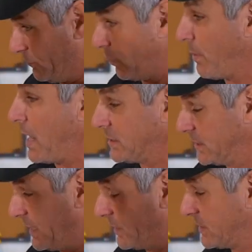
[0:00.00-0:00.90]
drawer
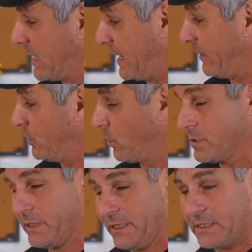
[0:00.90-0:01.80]
boxes on the outside and
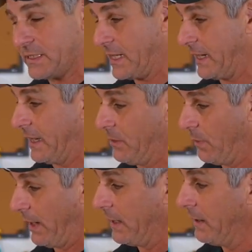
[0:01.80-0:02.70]
doors on the inside.
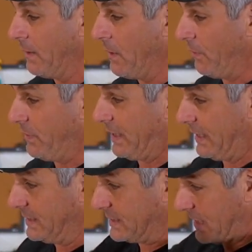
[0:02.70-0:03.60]
Anyway, the
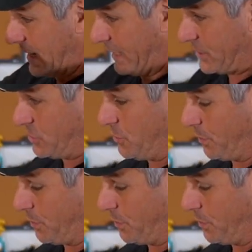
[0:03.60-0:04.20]
inside has 2